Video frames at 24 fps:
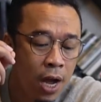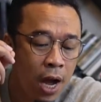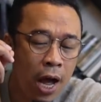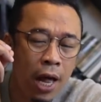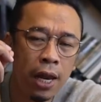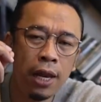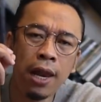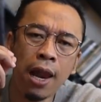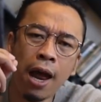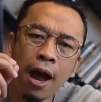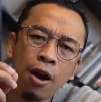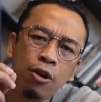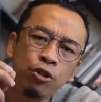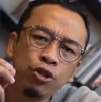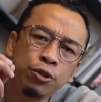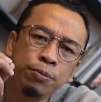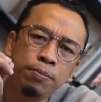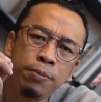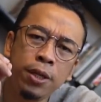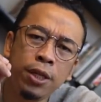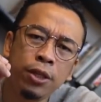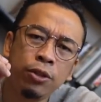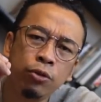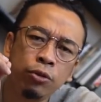allows
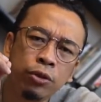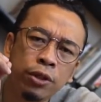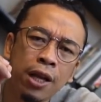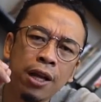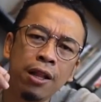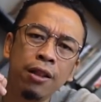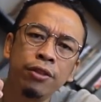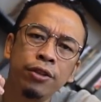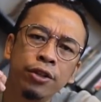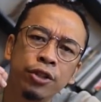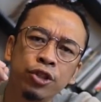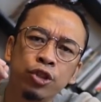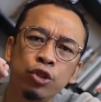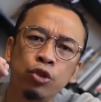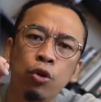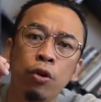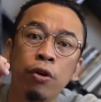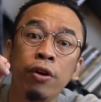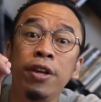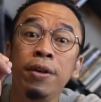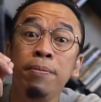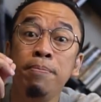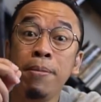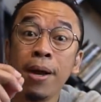me to tell their
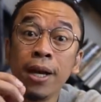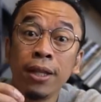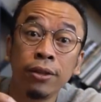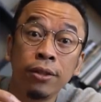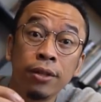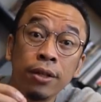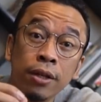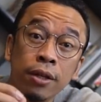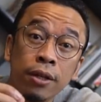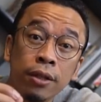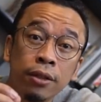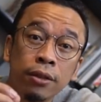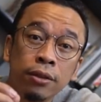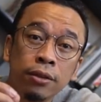story better.